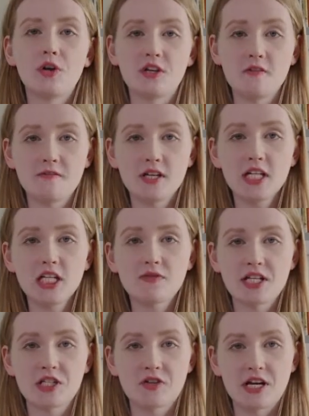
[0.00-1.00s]
When you fill in the
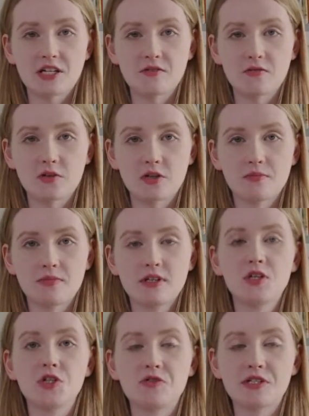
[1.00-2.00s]
registration form,
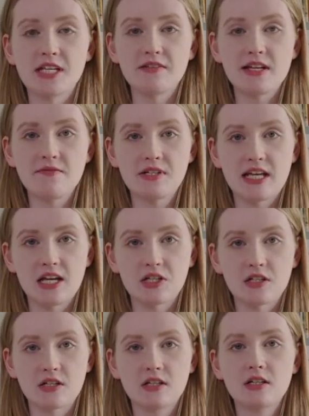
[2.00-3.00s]
you should receive an
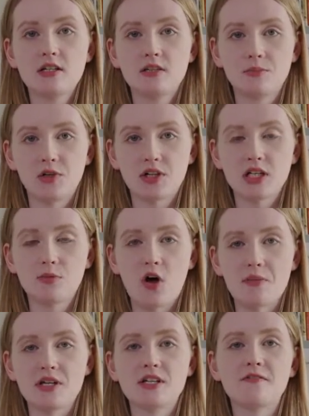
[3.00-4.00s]
invitation to book an
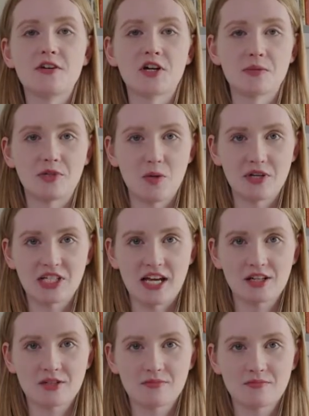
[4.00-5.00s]
appointment for your diploma
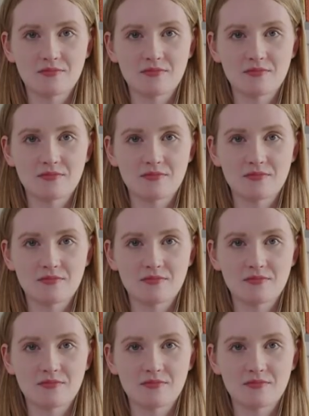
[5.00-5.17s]
check.